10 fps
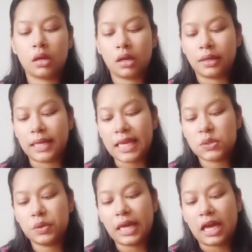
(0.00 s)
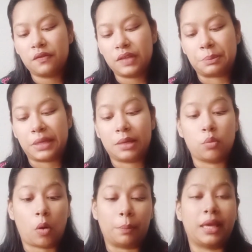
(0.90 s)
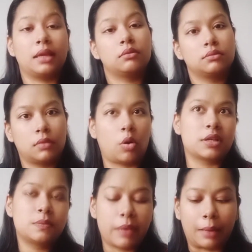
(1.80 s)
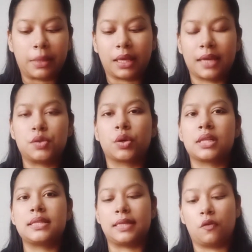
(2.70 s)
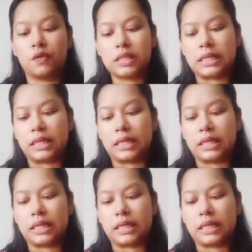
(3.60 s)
Next we have email bombing or spamming, as you can say, obviously.